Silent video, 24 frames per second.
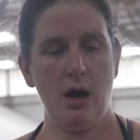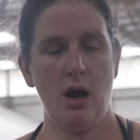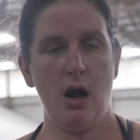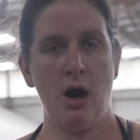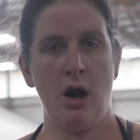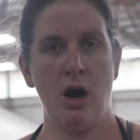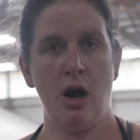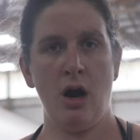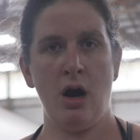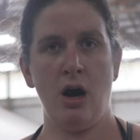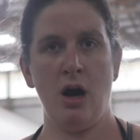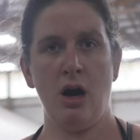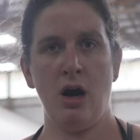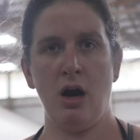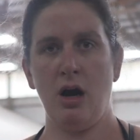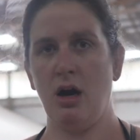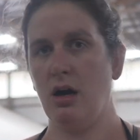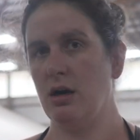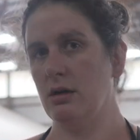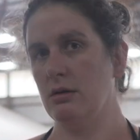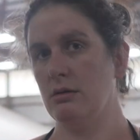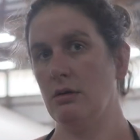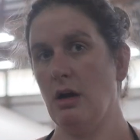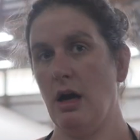
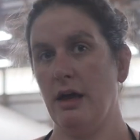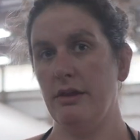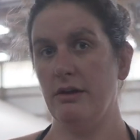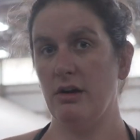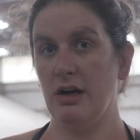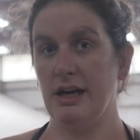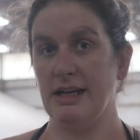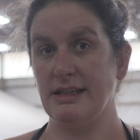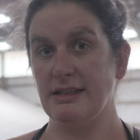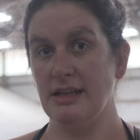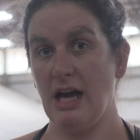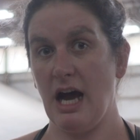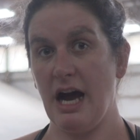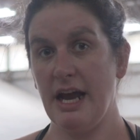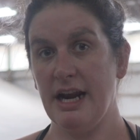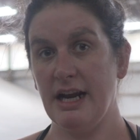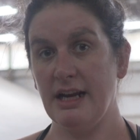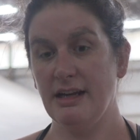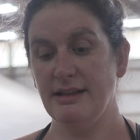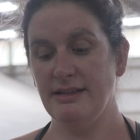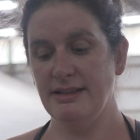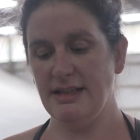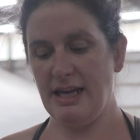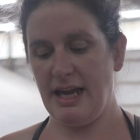our other
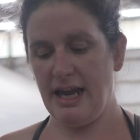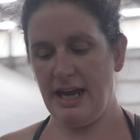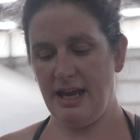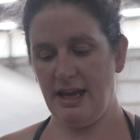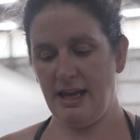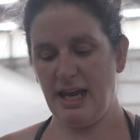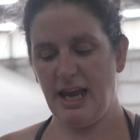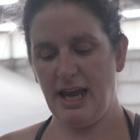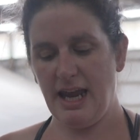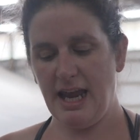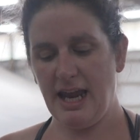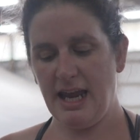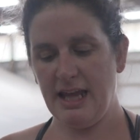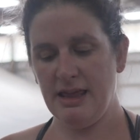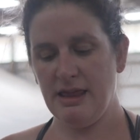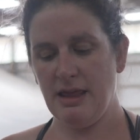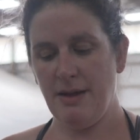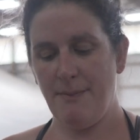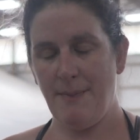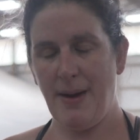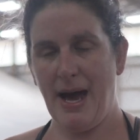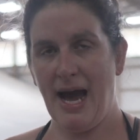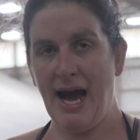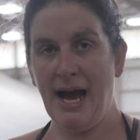exotics
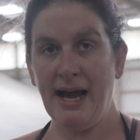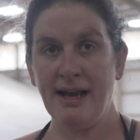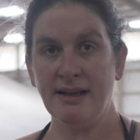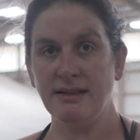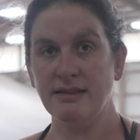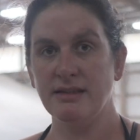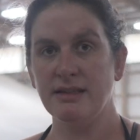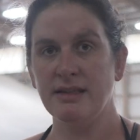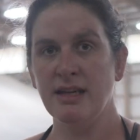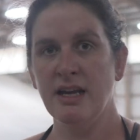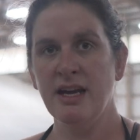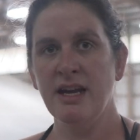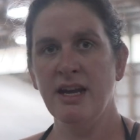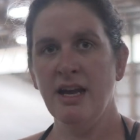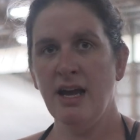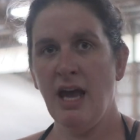in the bags.